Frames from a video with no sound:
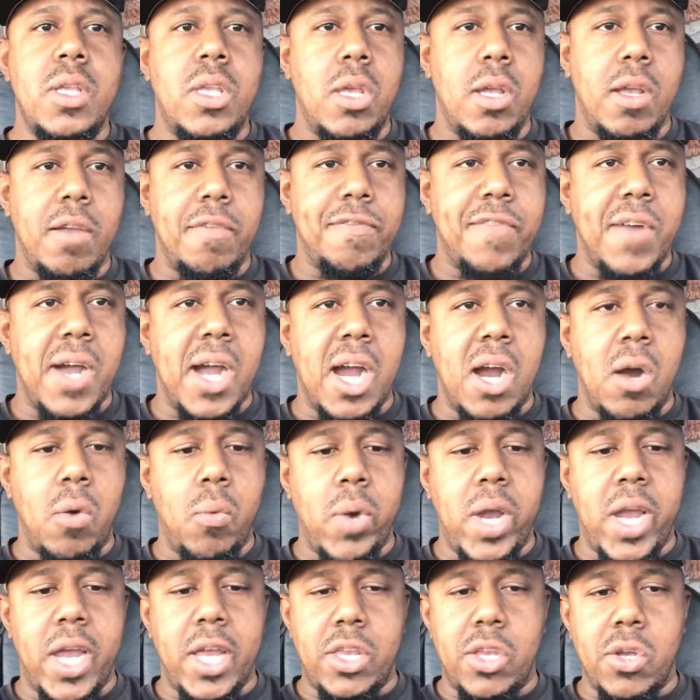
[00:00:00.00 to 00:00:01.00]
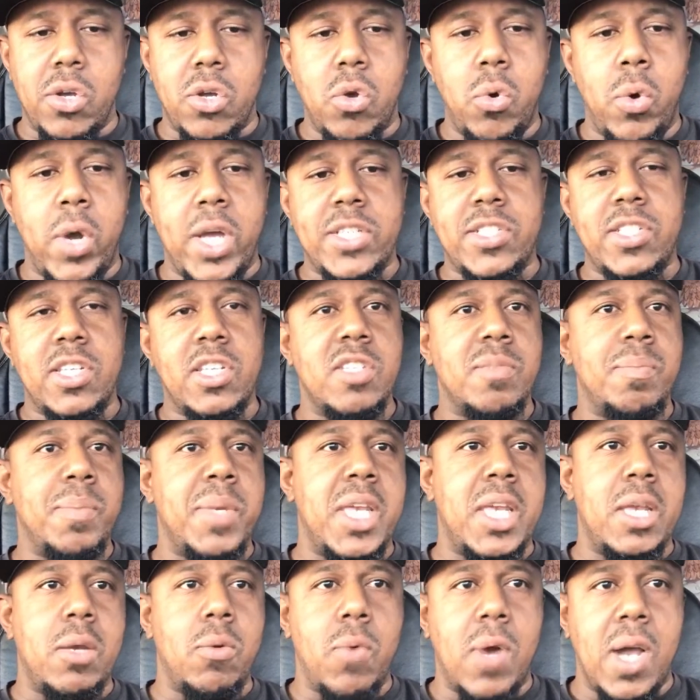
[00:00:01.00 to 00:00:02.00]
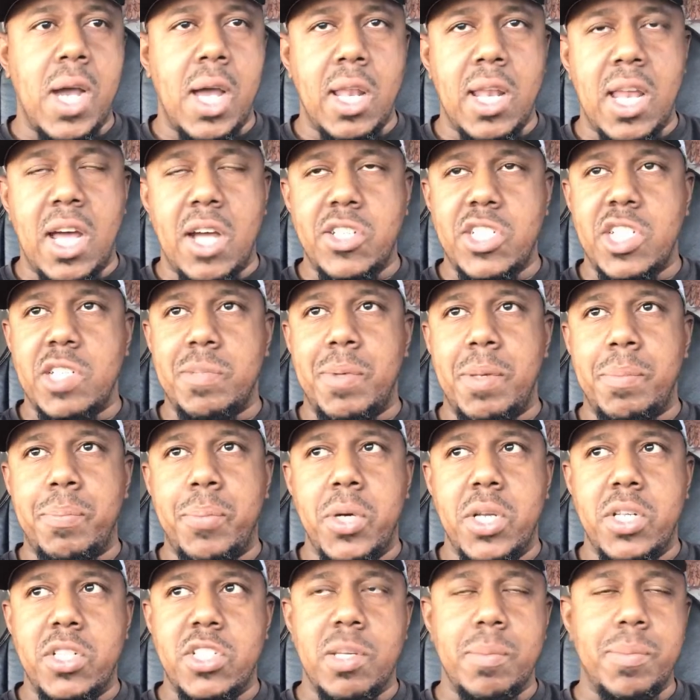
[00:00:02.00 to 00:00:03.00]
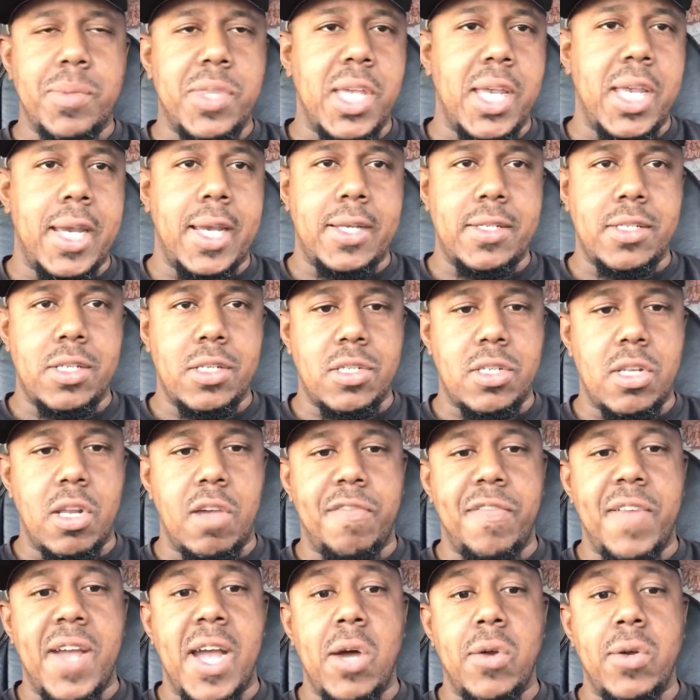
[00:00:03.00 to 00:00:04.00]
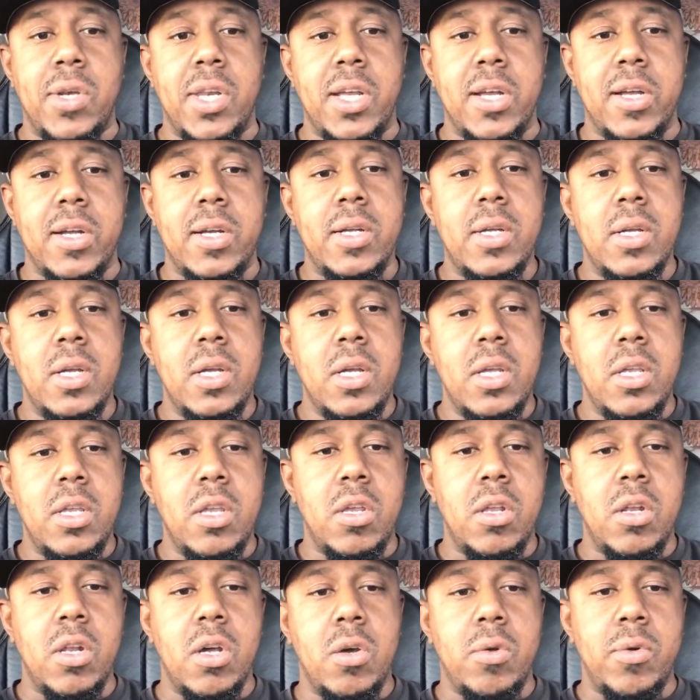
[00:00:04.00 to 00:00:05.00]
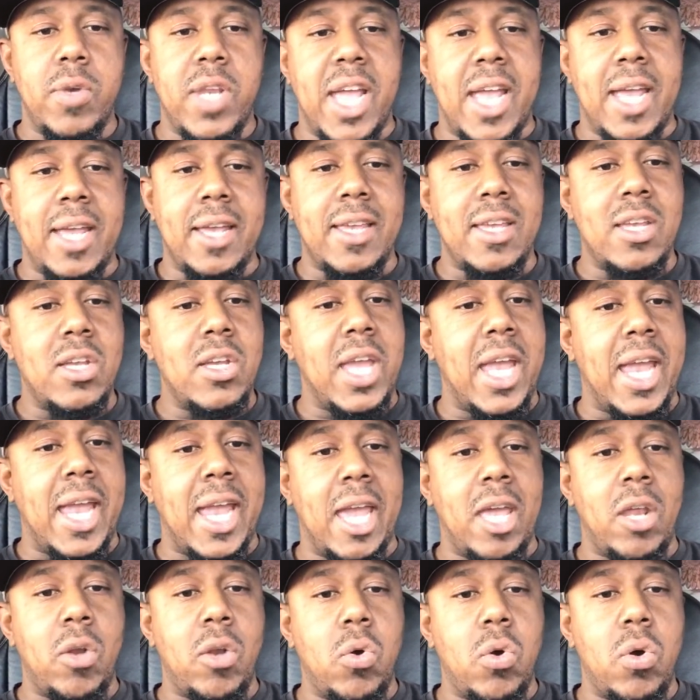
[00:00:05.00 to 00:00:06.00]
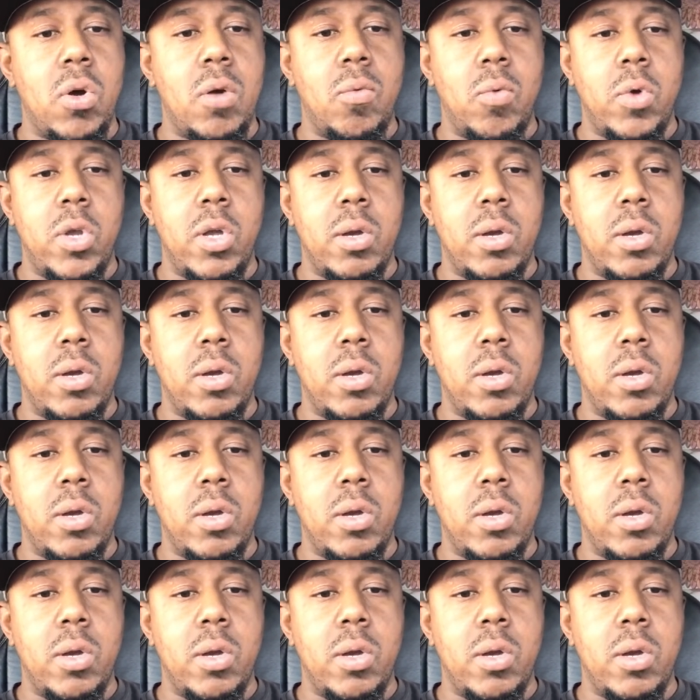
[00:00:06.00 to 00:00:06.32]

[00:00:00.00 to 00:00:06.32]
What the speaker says: you can fire away your questions. Meanwhile, I'll just be putting some things and stuff out there, that can or